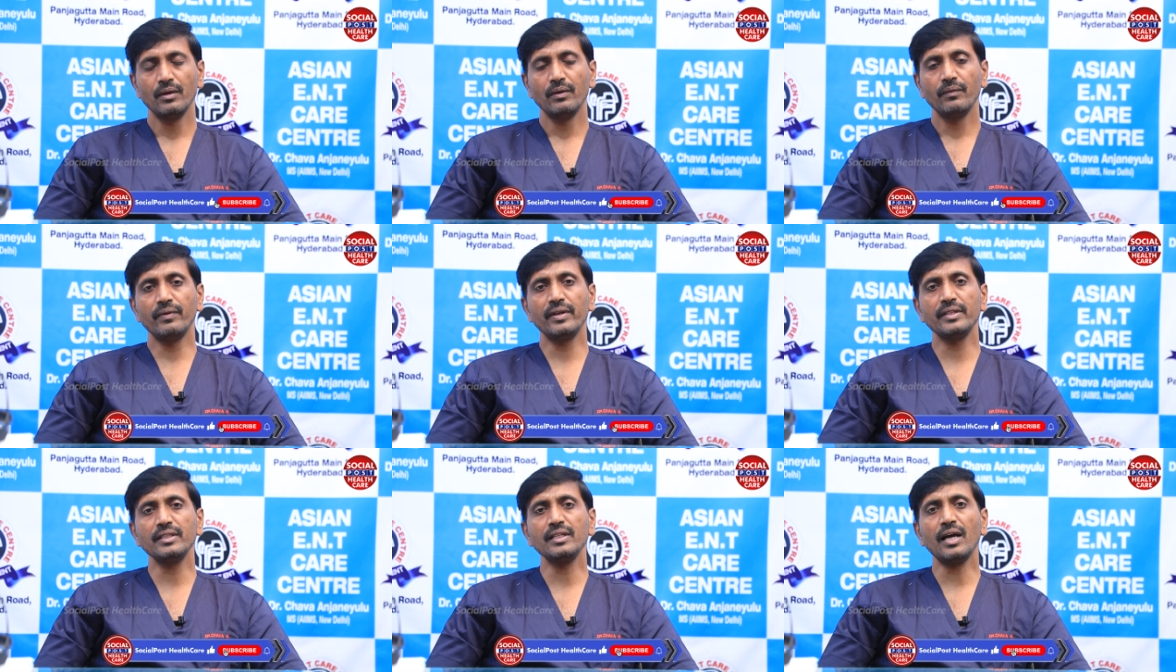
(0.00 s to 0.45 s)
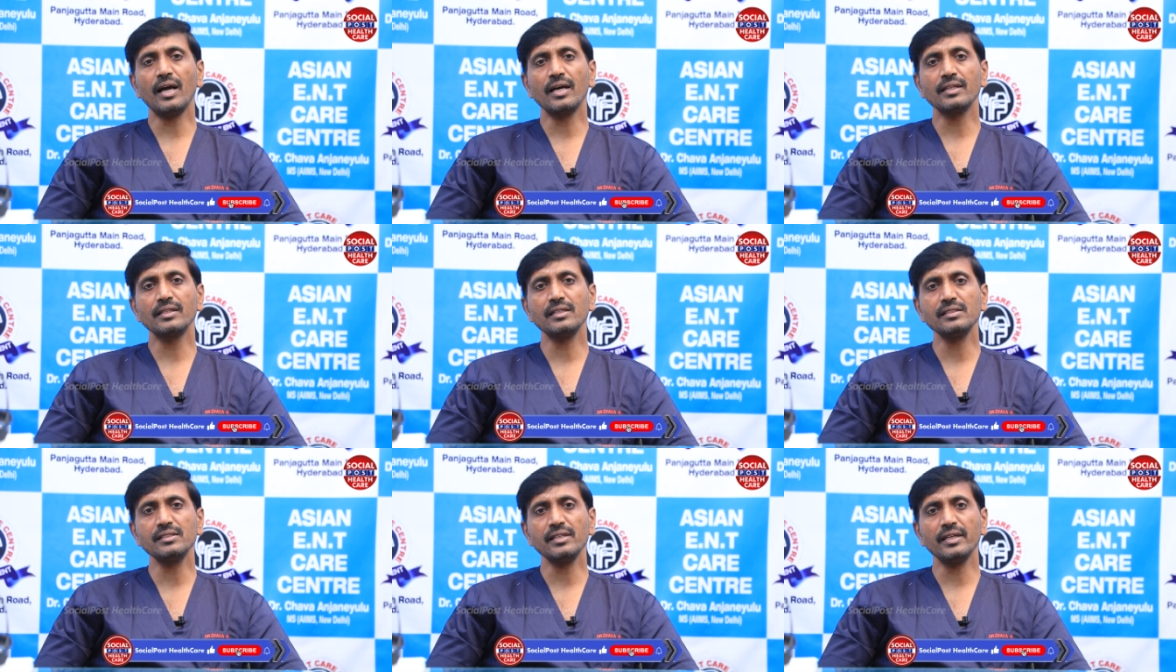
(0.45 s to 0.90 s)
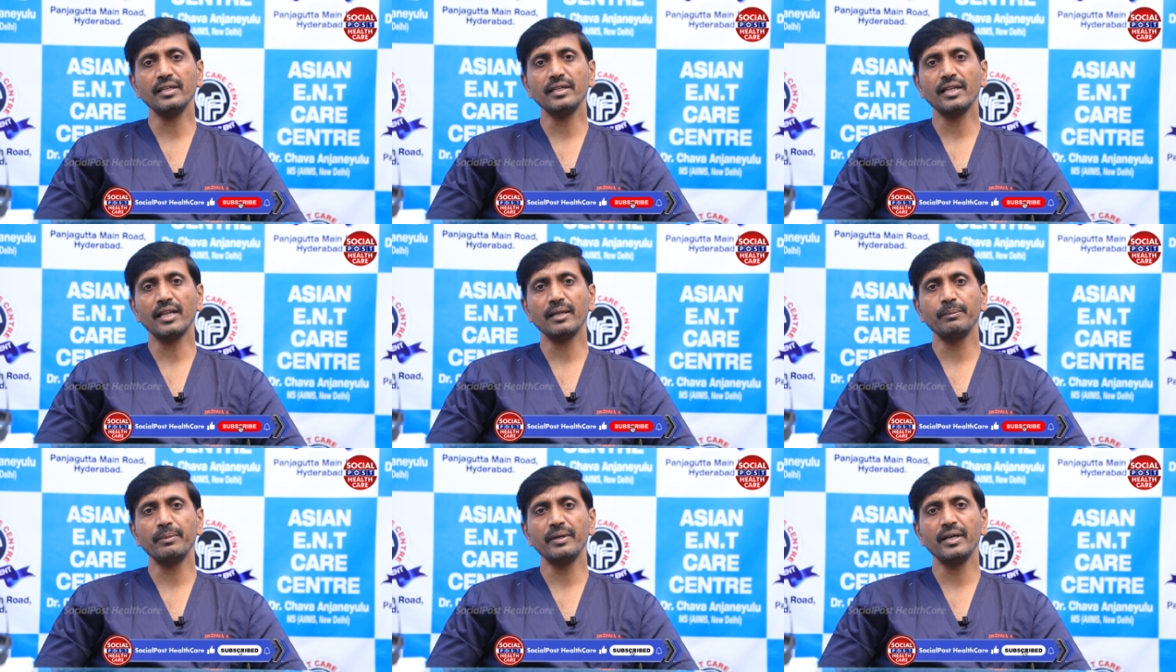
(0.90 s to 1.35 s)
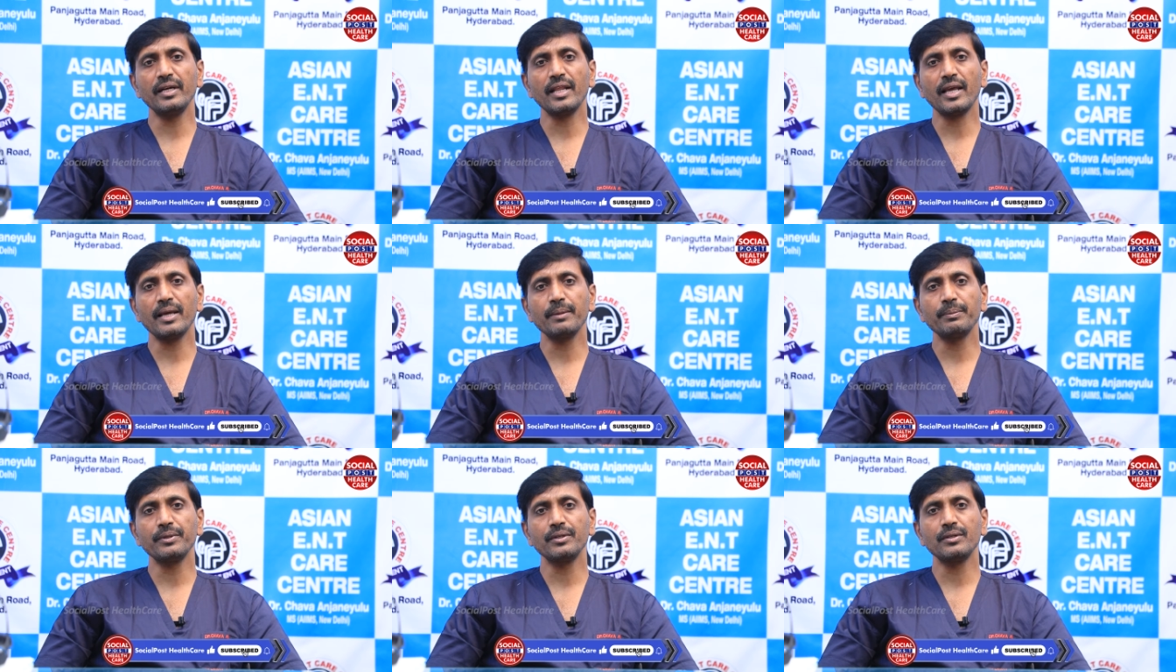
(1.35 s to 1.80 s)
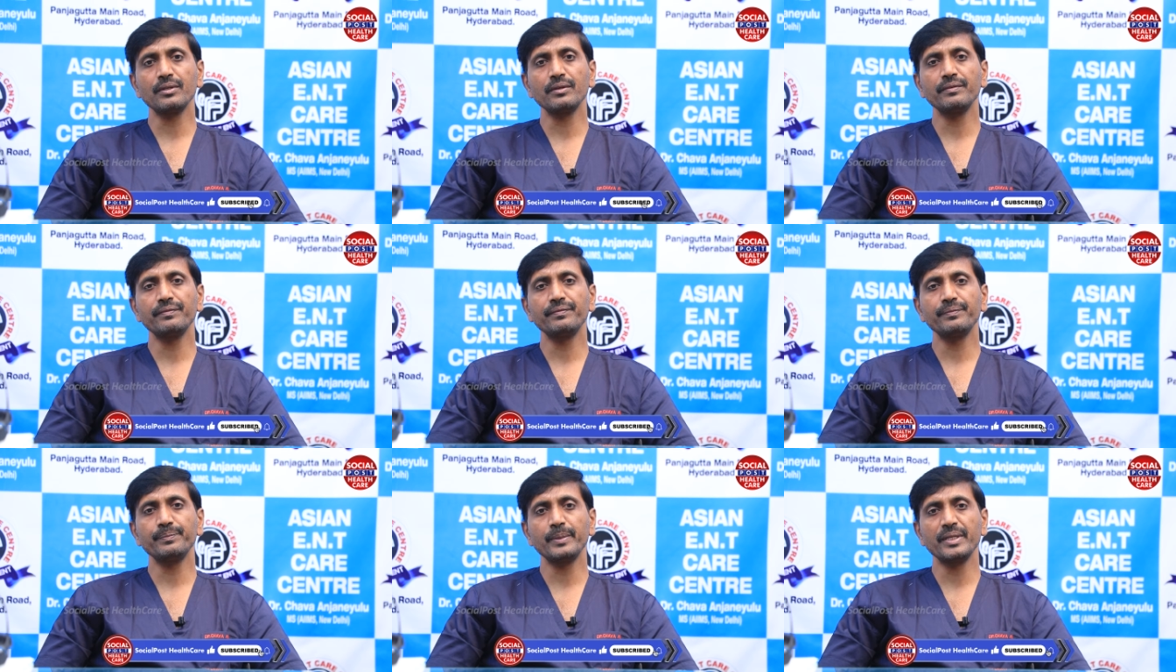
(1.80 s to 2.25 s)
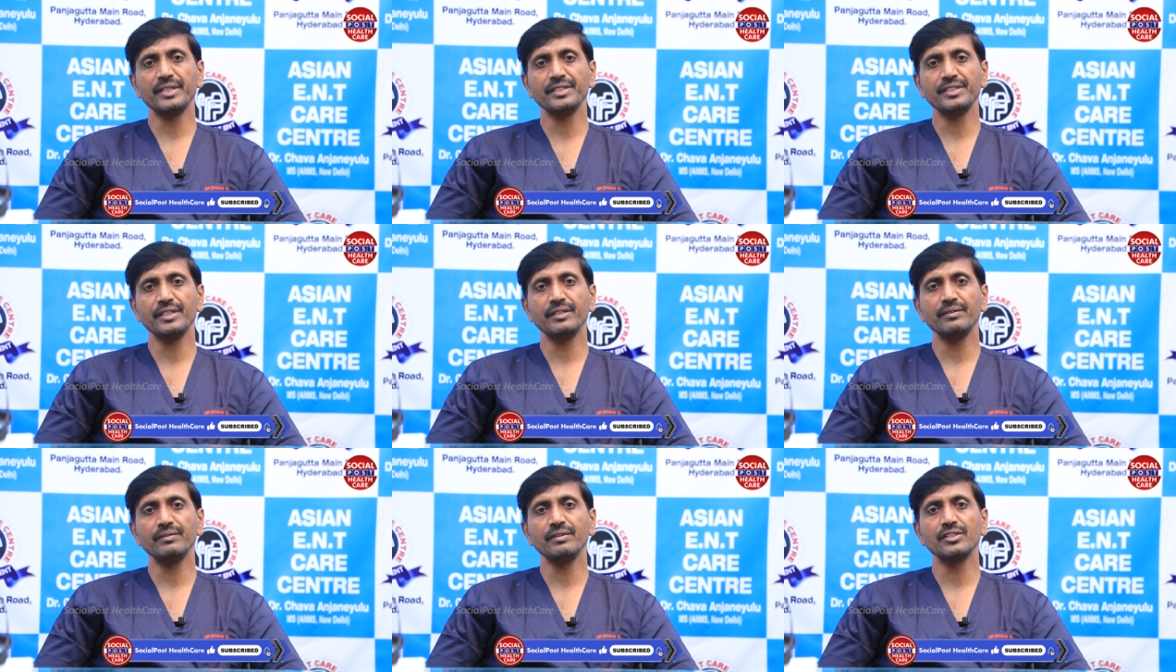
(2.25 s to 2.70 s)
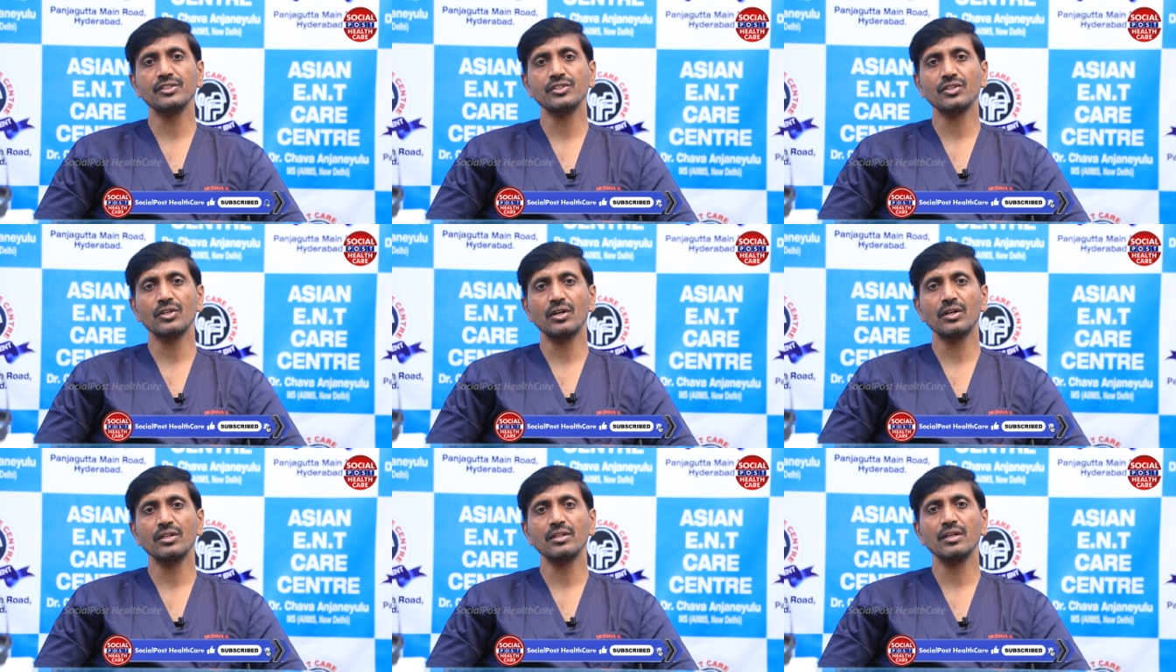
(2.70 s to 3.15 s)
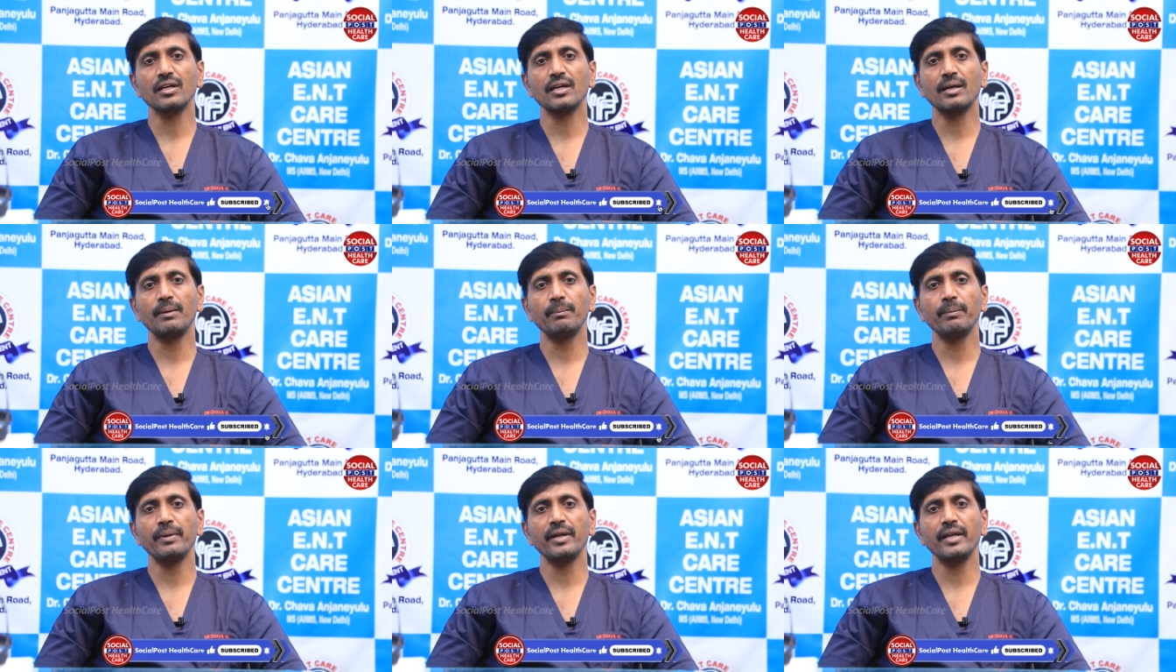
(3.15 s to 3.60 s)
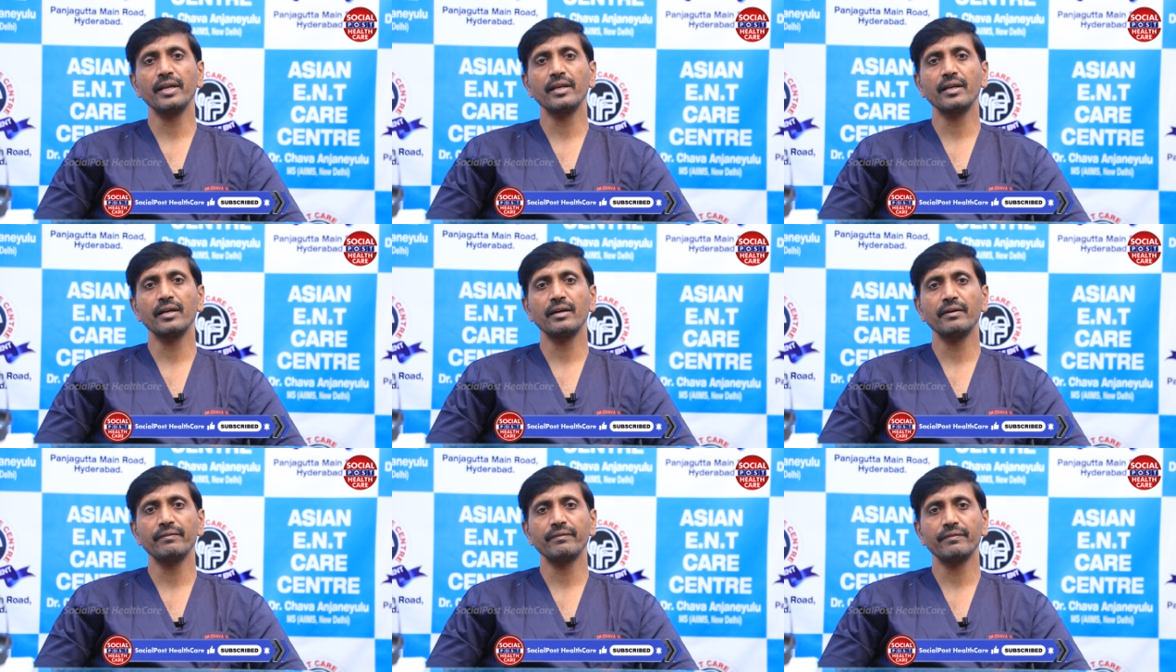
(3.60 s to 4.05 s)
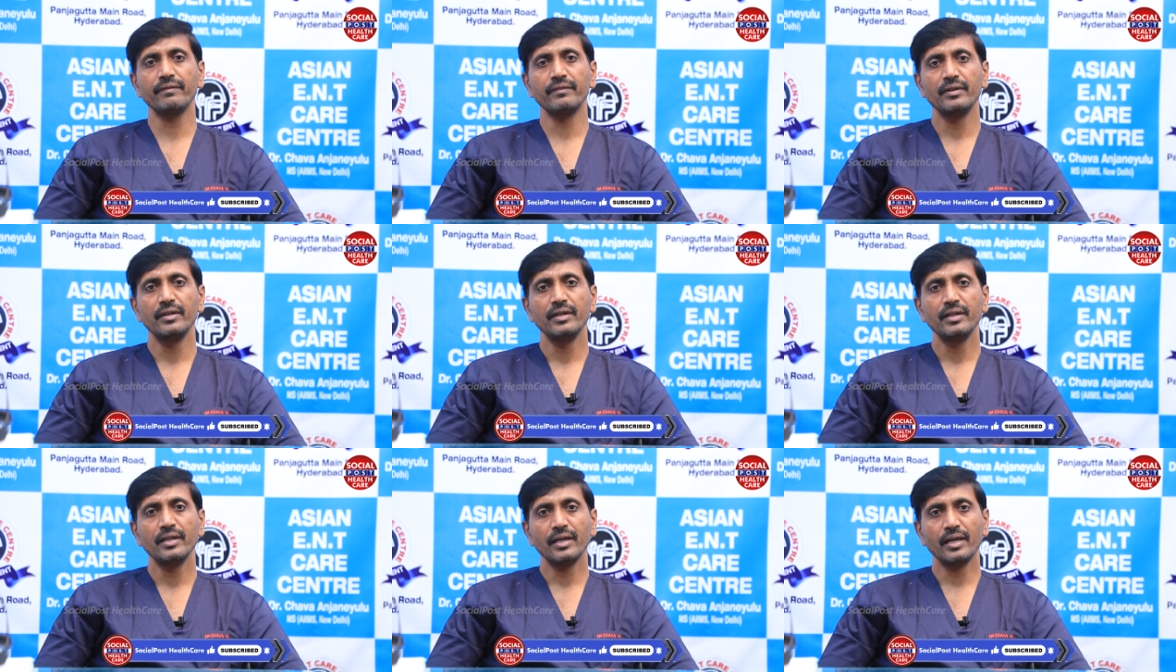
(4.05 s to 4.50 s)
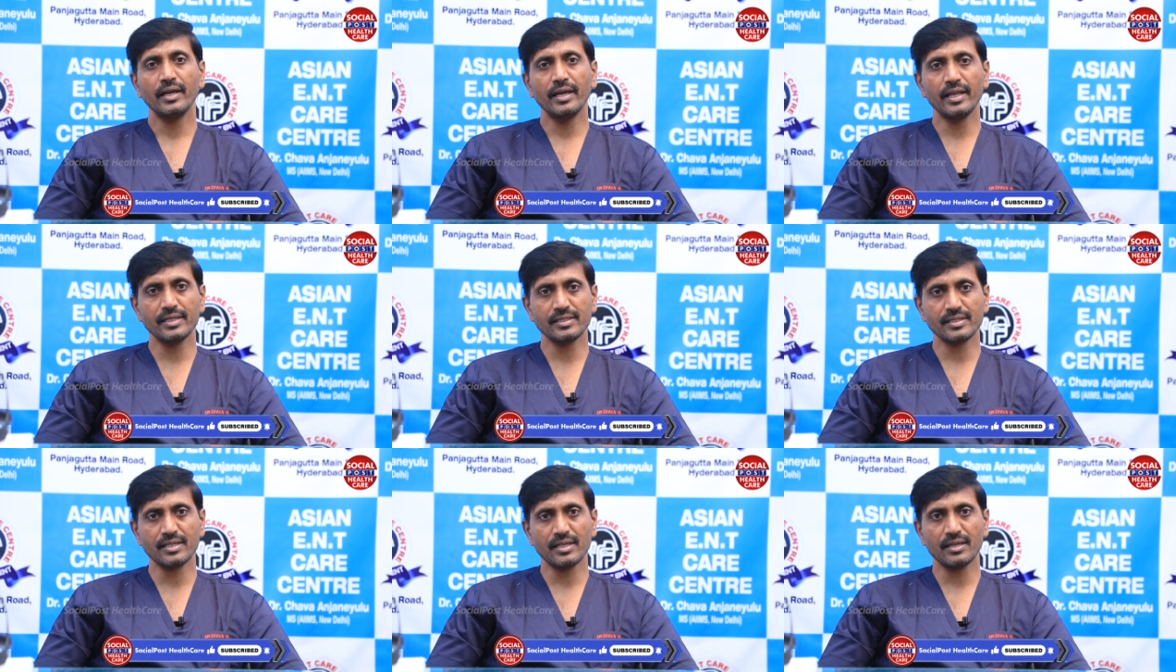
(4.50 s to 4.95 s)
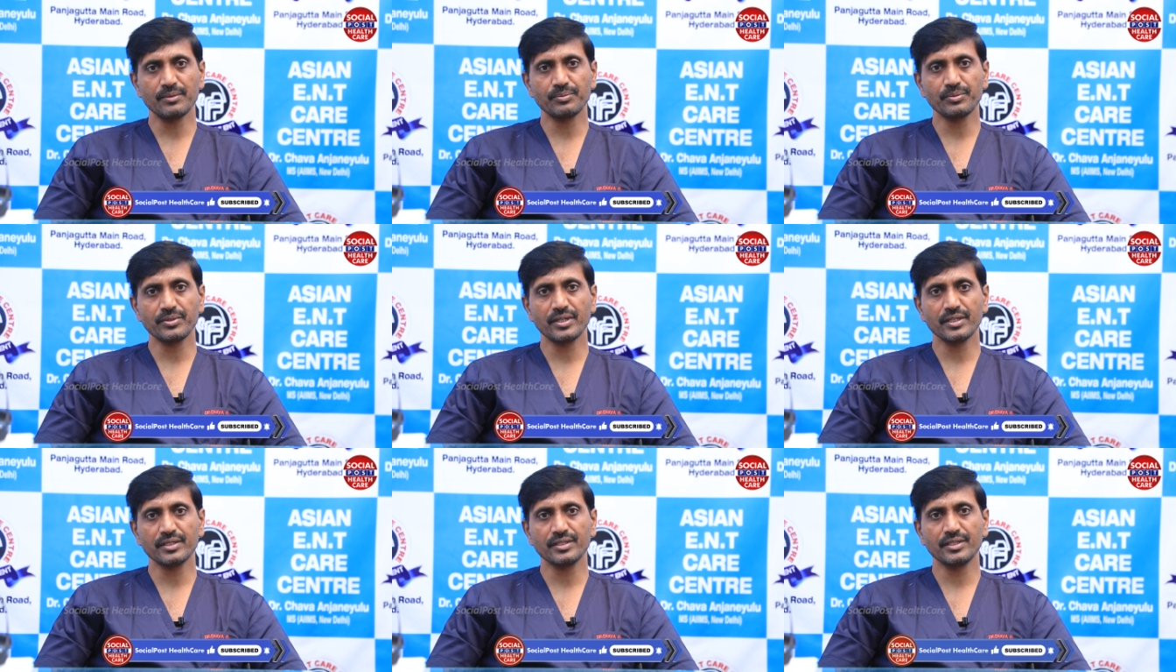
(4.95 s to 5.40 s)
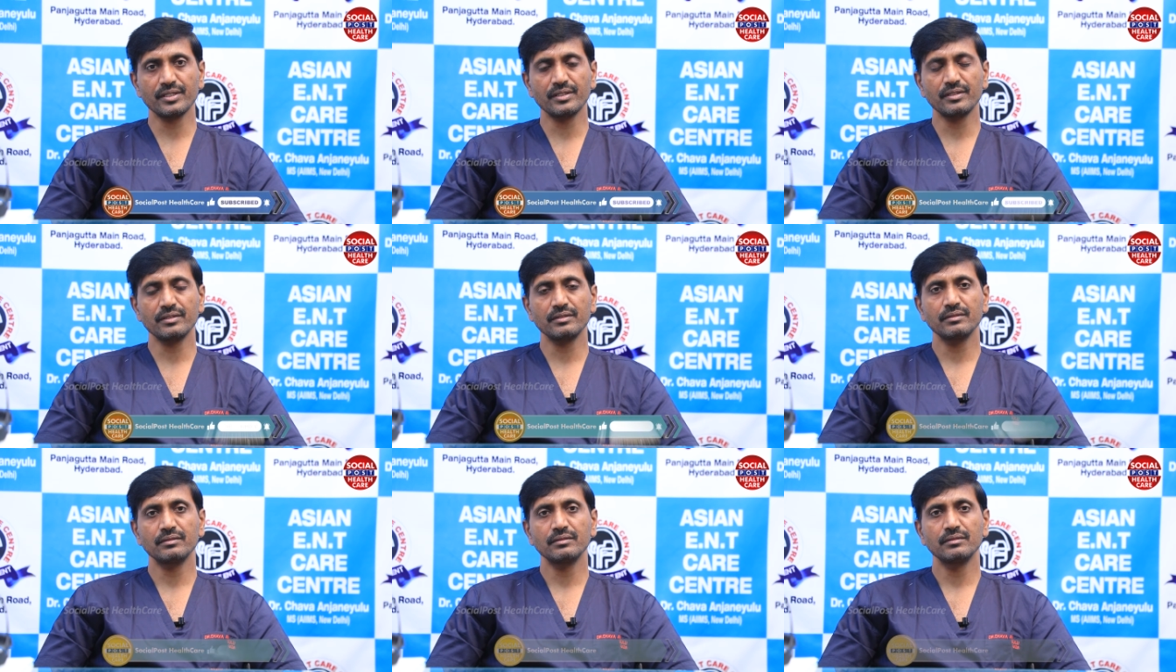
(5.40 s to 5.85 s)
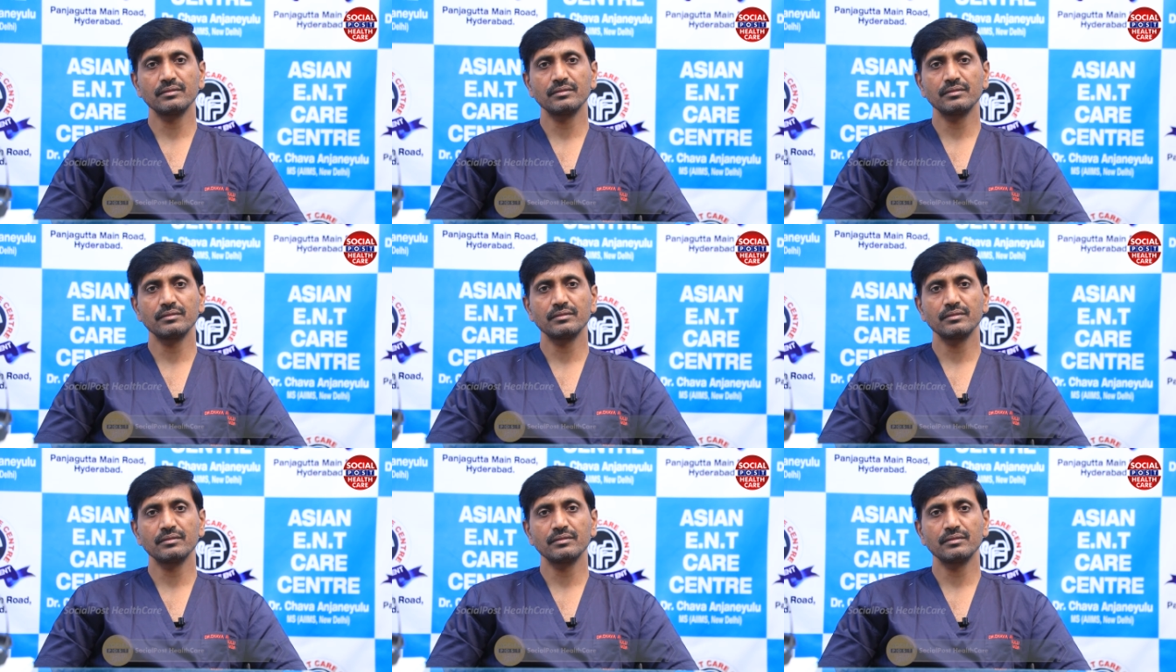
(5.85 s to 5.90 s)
When the other side turbinate hypertrophy, patient will start the complaining of nasal obstruction,